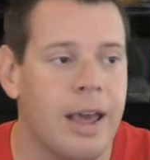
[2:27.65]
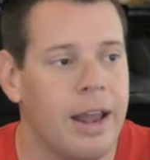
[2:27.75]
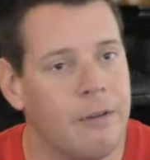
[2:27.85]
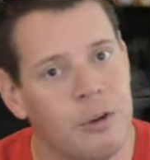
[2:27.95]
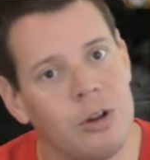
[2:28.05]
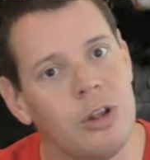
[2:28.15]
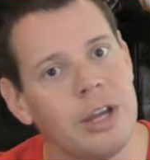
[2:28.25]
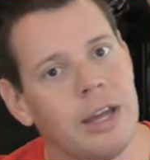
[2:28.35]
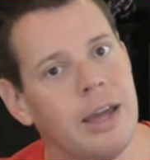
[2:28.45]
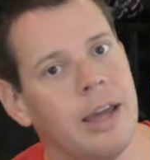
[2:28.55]
And if you're
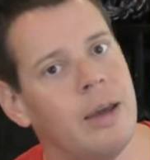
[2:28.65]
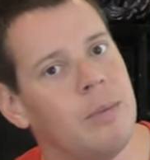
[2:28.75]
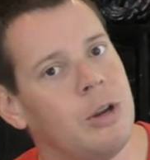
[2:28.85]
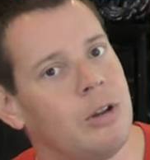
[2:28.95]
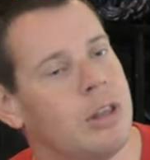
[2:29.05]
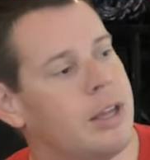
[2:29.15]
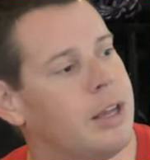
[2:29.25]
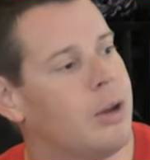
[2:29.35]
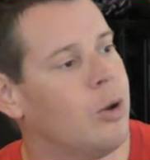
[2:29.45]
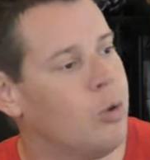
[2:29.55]
looking at him and you're
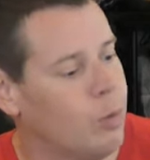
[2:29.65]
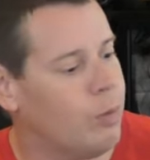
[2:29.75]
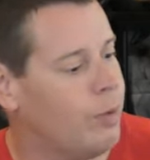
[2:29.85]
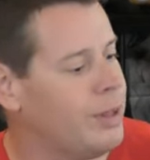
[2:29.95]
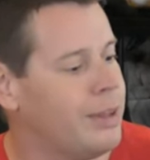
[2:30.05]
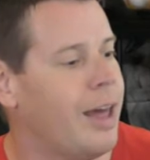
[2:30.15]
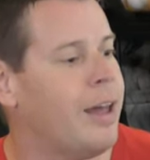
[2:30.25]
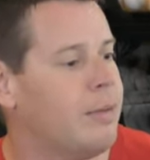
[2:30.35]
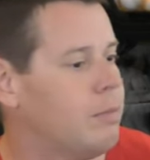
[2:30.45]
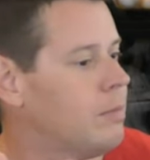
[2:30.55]
thinking, what the,
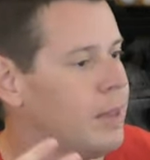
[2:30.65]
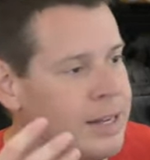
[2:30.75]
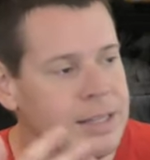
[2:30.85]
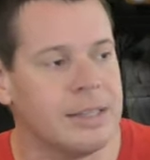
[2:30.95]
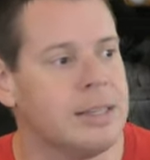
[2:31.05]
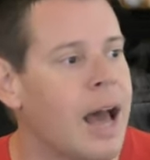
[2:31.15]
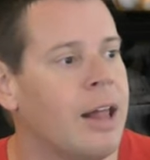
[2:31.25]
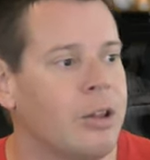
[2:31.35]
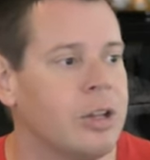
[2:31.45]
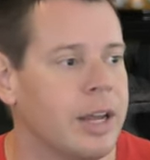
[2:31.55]
that does
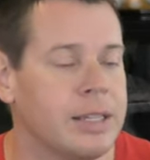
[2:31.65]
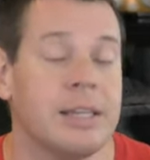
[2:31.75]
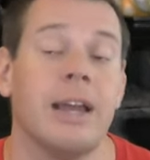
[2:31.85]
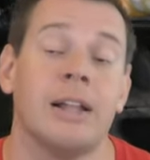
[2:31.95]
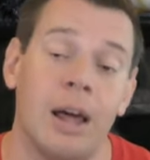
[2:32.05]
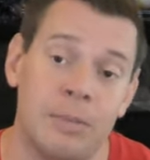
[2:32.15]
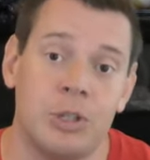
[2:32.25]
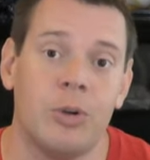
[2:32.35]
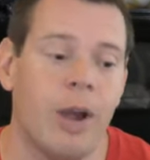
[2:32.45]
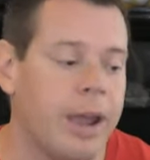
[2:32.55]
not look like
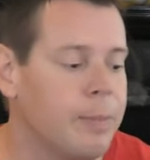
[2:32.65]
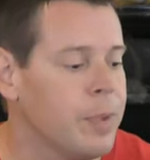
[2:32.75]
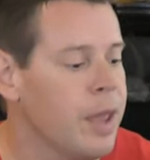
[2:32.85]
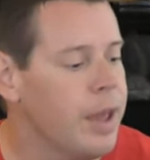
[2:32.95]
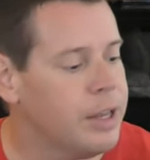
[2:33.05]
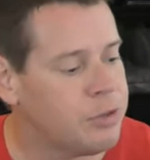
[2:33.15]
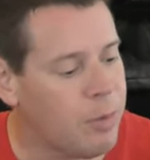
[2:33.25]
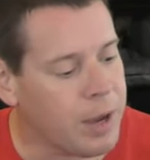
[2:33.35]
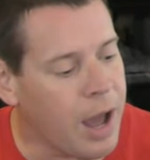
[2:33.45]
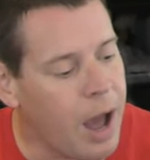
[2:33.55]
Cyclops, you're right. It's
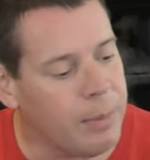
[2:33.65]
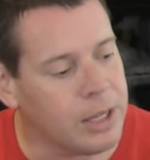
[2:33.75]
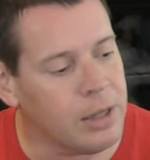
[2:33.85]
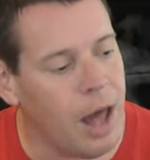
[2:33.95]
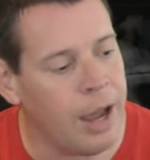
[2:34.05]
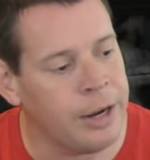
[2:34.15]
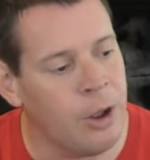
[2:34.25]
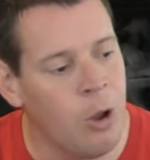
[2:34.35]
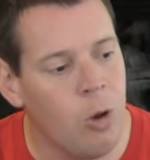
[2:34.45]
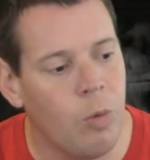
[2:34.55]
from a comic
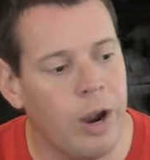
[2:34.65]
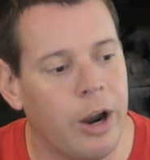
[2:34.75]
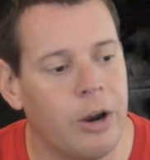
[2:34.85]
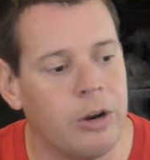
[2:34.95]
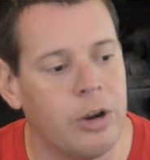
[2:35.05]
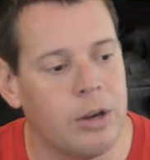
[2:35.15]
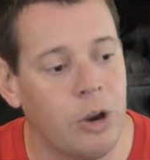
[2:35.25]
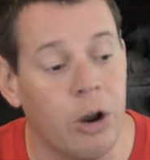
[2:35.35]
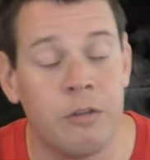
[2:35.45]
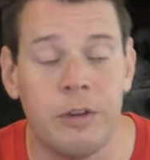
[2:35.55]
line where
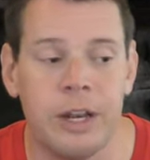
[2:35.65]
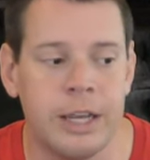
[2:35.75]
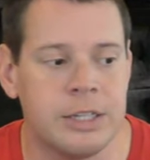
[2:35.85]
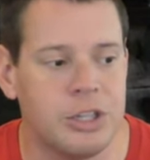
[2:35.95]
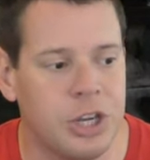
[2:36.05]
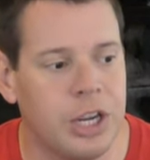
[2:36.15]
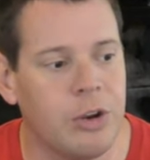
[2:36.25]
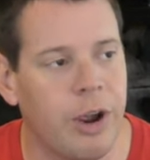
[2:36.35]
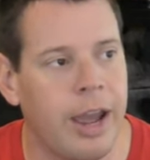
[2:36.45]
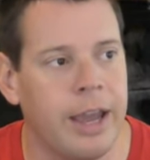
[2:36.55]
Dark Phoenix, Jean
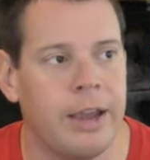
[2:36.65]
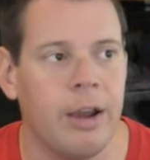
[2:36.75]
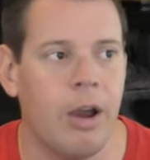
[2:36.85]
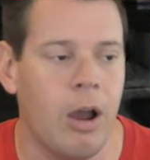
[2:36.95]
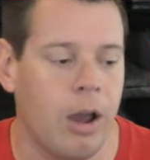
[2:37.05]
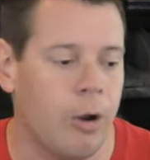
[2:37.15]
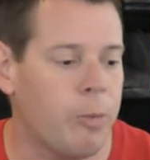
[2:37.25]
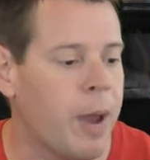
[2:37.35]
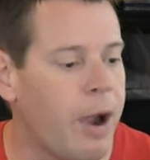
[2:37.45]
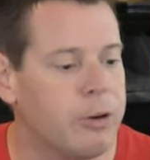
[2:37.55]
Grey,
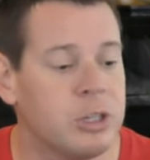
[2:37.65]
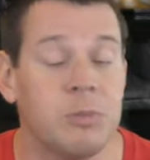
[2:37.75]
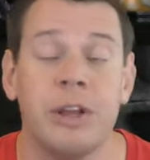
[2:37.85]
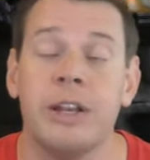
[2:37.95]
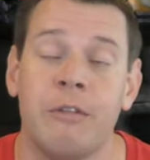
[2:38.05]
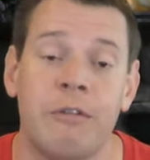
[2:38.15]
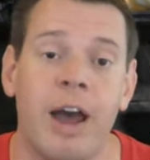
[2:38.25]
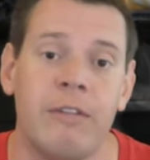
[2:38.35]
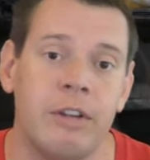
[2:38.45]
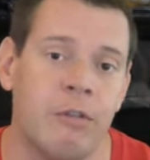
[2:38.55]
her powers split into
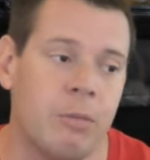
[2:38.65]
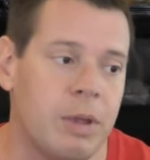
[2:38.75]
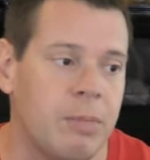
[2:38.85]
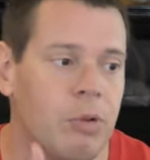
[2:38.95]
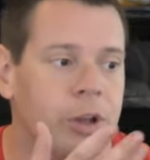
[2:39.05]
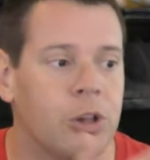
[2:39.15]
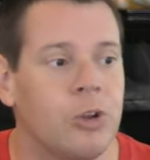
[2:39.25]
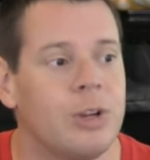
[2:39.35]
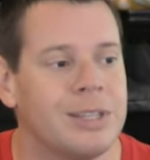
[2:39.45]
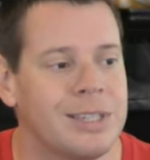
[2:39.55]
five different people,
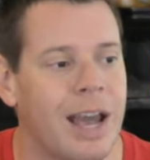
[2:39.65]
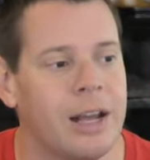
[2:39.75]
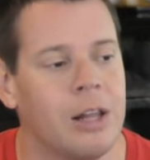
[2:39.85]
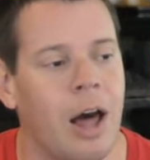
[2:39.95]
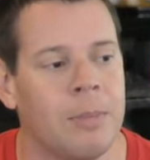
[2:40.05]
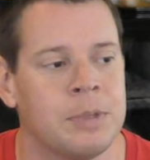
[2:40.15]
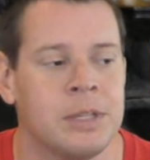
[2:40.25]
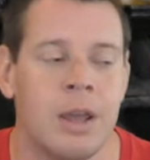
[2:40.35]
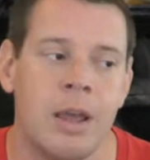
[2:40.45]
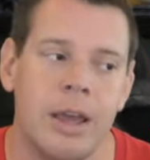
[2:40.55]
including
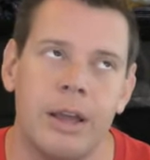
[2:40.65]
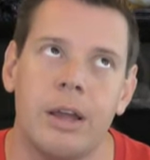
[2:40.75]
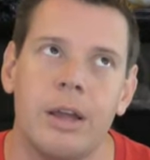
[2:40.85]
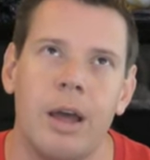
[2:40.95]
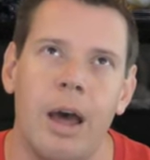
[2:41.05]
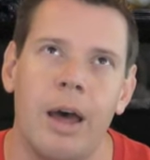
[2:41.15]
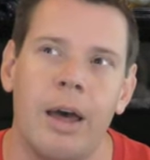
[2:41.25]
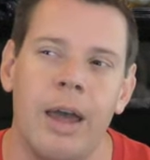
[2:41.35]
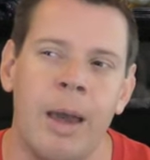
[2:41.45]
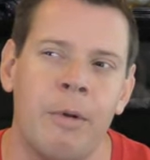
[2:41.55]
Cyclops, and
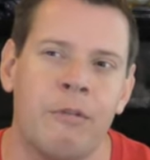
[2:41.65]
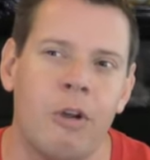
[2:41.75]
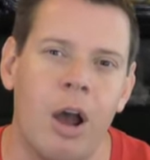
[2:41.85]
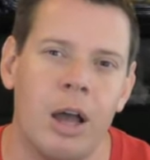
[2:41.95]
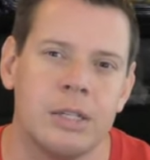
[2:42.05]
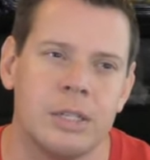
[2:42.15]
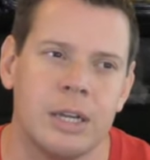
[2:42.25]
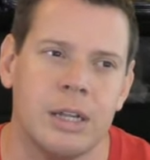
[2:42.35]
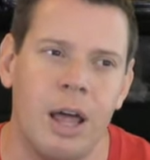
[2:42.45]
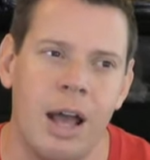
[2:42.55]
Emma
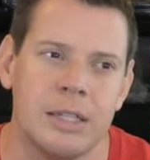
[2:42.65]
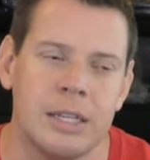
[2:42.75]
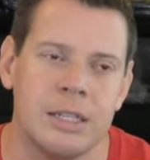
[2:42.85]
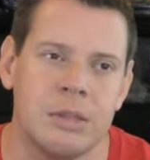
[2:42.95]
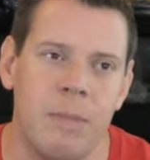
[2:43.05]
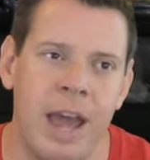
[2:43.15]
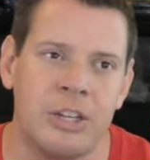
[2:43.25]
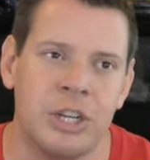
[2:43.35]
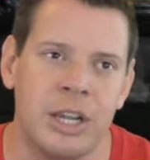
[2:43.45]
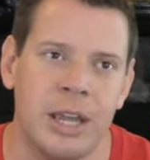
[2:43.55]
Frost, Colossus,
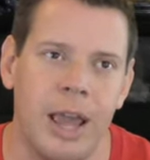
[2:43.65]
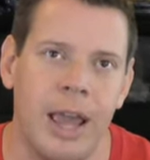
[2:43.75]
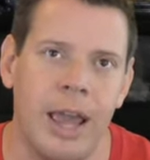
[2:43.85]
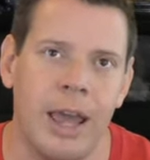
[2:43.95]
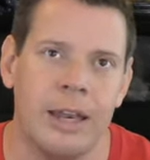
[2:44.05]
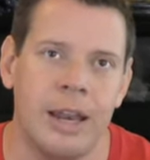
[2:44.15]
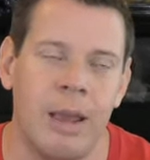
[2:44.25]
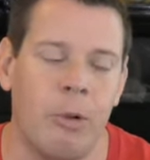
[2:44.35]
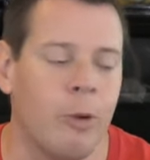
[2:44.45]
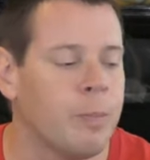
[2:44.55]
Magic, and
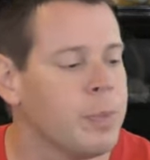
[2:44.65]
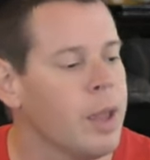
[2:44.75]
Namor.